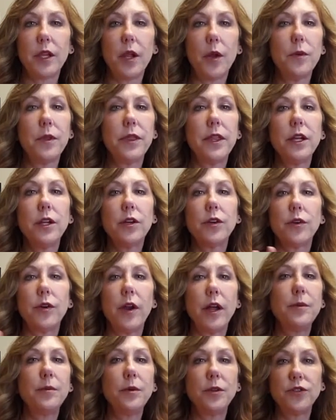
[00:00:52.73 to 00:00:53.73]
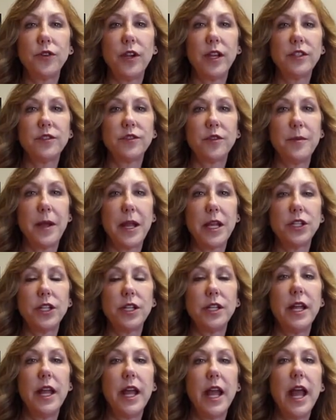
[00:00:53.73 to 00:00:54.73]
with incredible
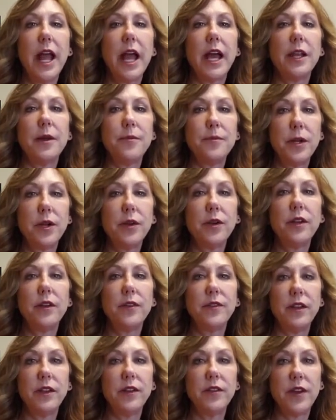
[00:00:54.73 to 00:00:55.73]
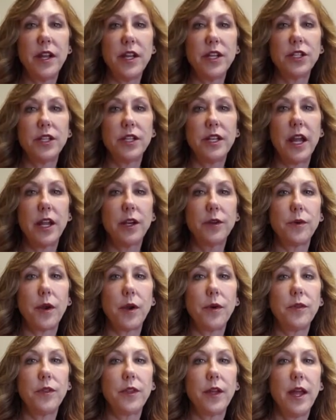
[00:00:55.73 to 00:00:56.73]
transformation and a period of innovation and
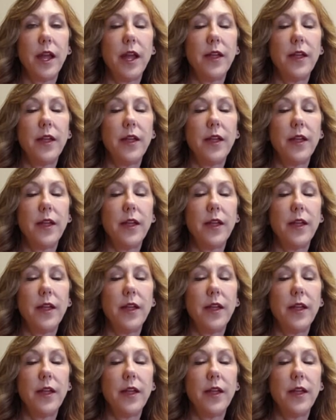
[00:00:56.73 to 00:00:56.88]
growth